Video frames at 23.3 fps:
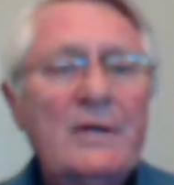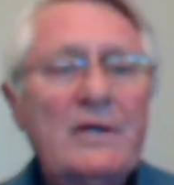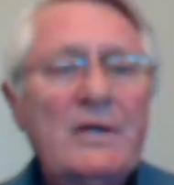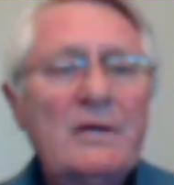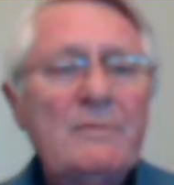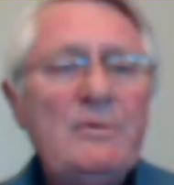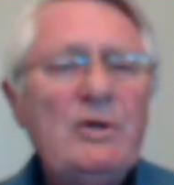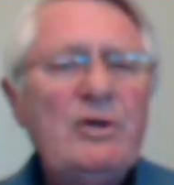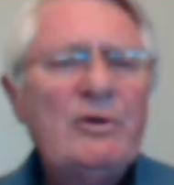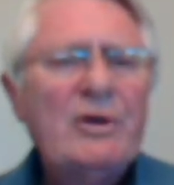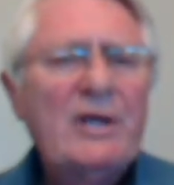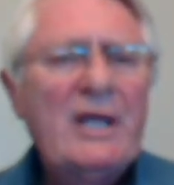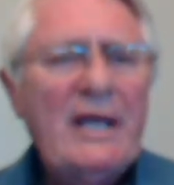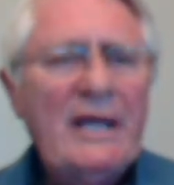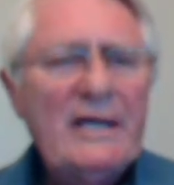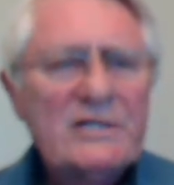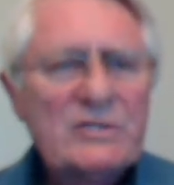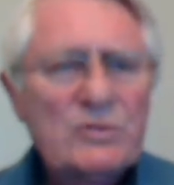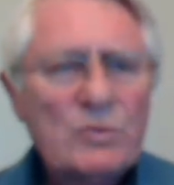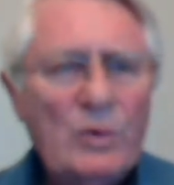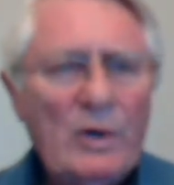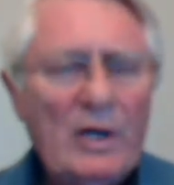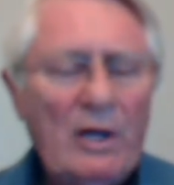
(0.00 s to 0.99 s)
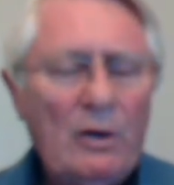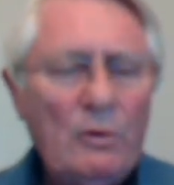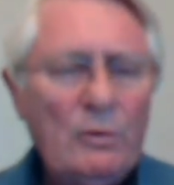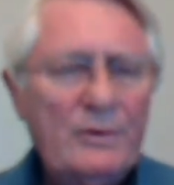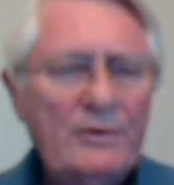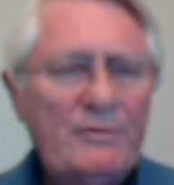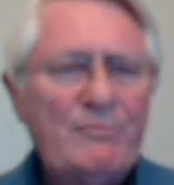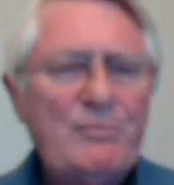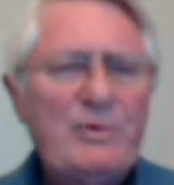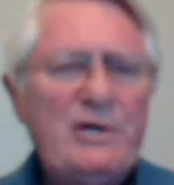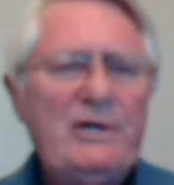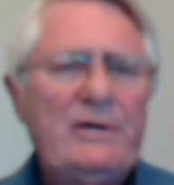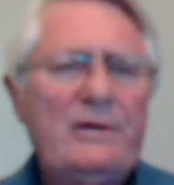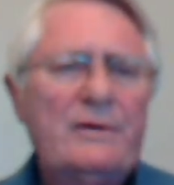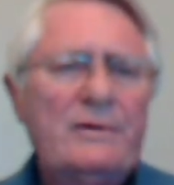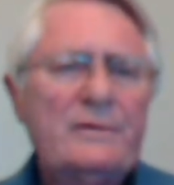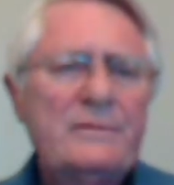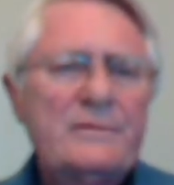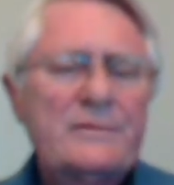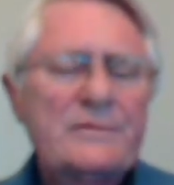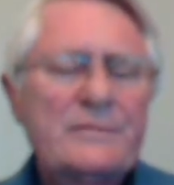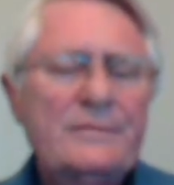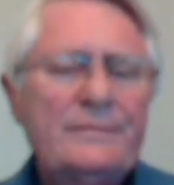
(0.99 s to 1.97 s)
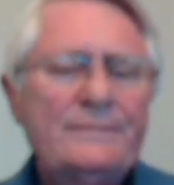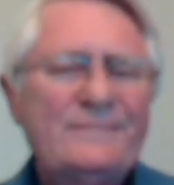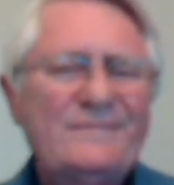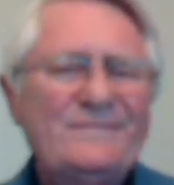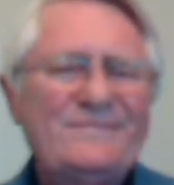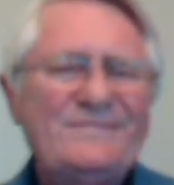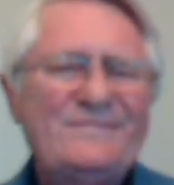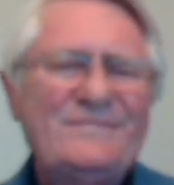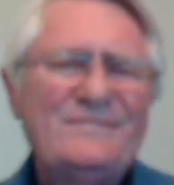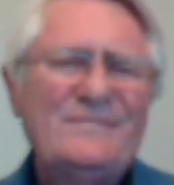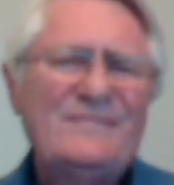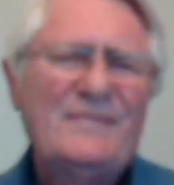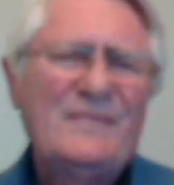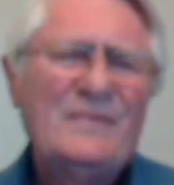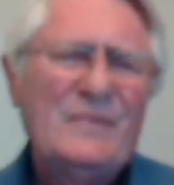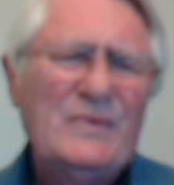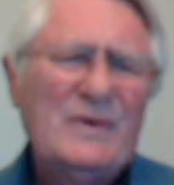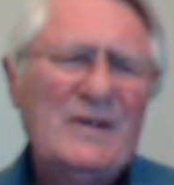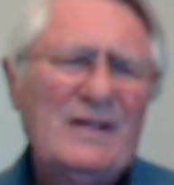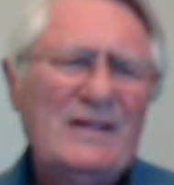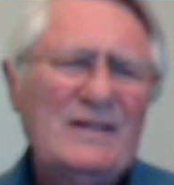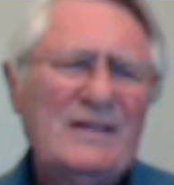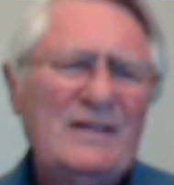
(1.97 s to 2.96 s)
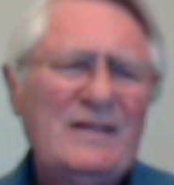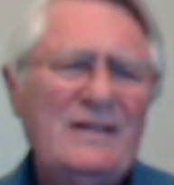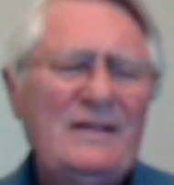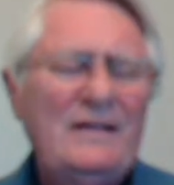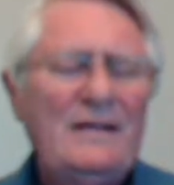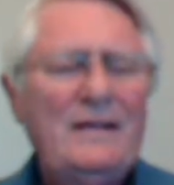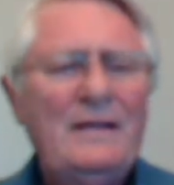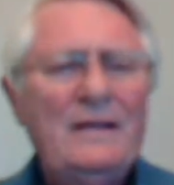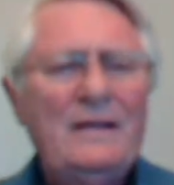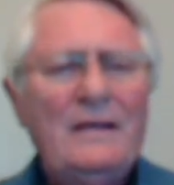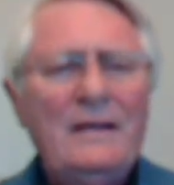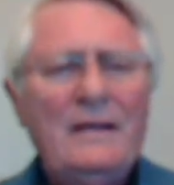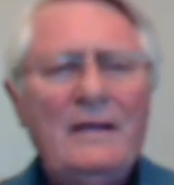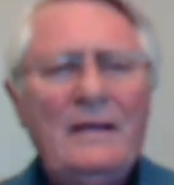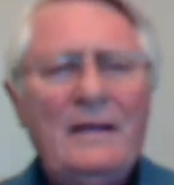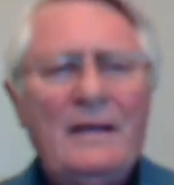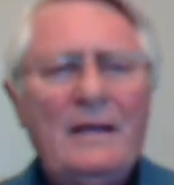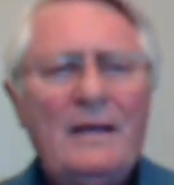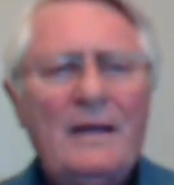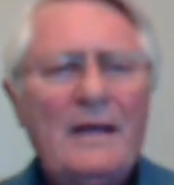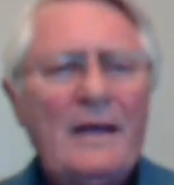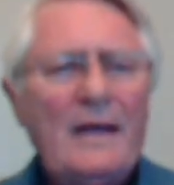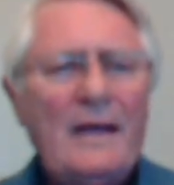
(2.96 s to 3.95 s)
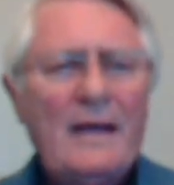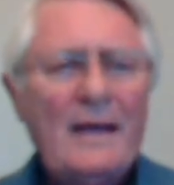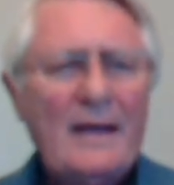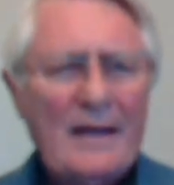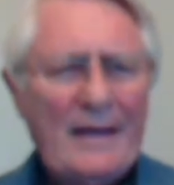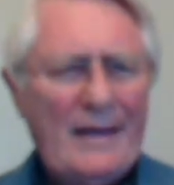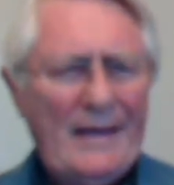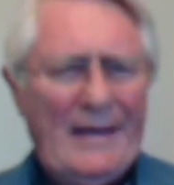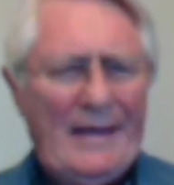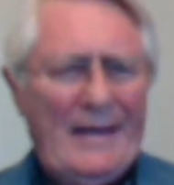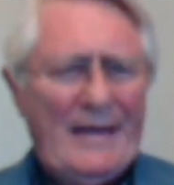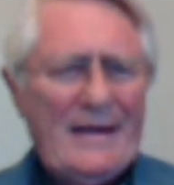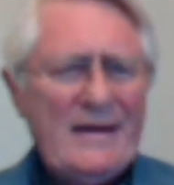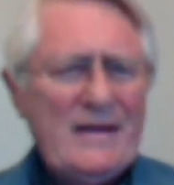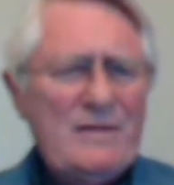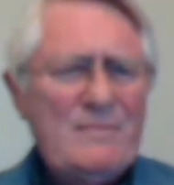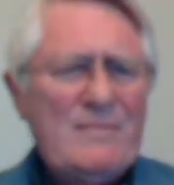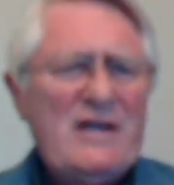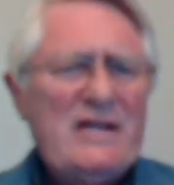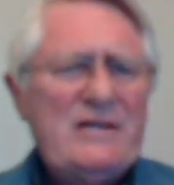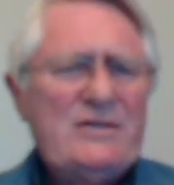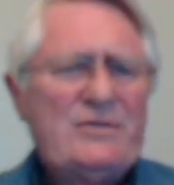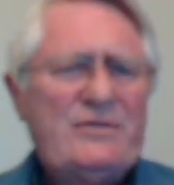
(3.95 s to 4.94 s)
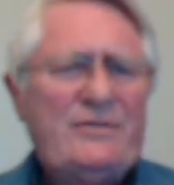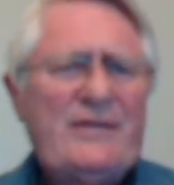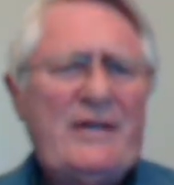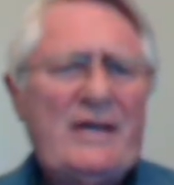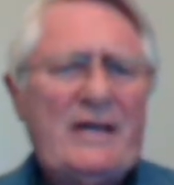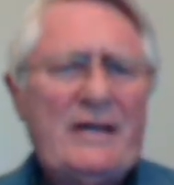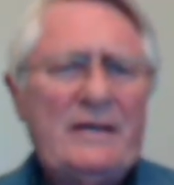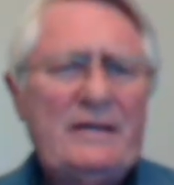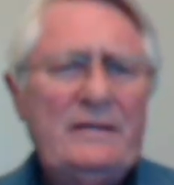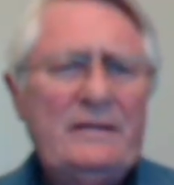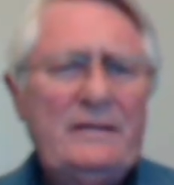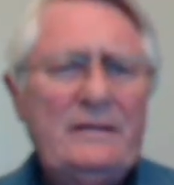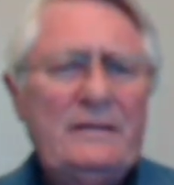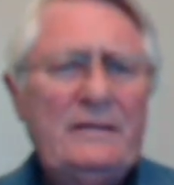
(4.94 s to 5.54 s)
Communicates well with peers. Well, how do you measure that?